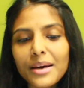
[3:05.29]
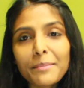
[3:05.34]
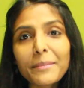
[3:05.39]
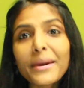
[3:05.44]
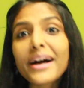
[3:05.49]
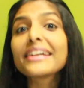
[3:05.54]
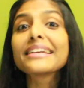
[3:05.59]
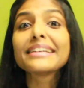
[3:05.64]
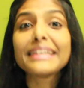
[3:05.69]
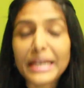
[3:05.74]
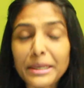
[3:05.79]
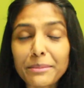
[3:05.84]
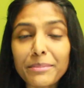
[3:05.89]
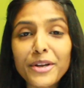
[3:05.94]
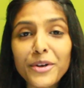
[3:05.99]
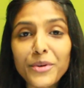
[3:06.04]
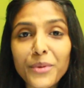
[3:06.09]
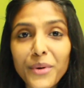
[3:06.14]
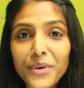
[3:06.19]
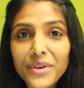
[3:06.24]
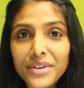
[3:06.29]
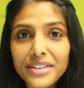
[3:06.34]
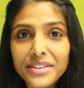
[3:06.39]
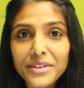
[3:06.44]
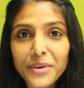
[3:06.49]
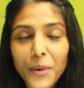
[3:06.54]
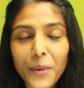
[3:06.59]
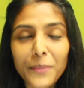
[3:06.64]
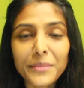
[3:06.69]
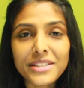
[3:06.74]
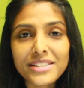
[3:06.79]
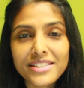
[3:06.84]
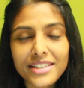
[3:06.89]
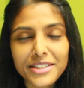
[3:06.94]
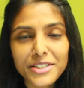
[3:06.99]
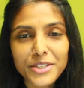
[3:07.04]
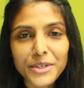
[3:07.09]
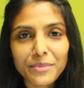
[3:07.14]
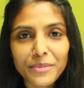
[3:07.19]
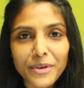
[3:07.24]
But let me know in the comment
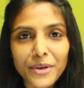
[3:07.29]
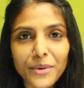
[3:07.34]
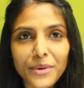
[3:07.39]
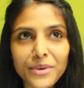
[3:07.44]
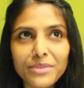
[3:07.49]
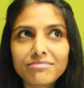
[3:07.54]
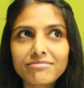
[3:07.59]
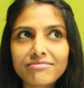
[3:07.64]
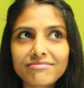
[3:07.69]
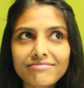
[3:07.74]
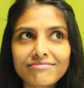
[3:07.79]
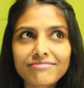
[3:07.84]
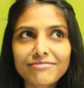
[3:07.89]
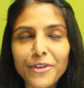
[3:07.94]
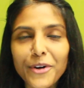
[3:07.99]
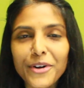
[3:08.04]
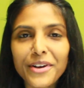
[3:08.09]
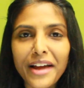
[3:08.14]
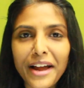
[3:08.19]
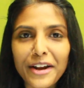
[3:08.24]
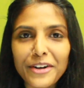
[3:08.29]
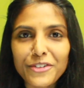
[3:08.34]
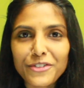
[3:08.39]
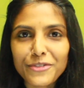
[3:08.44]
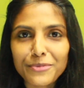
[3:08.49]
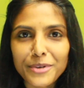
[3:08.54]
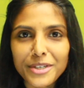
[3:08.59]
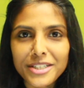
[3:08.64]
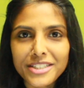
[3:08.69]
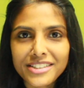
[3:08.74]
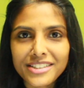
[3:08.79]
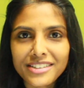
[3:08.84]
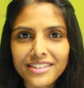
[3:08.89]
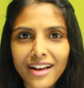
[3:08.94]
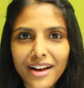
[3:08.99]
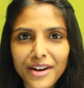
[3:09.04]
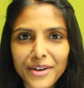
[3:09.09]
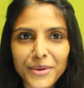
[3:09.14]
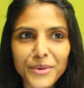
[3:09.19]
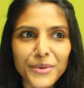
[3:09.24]
section below, what kind of person
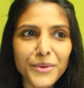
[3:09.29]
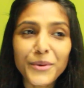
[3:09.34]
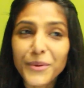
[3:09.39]
are you?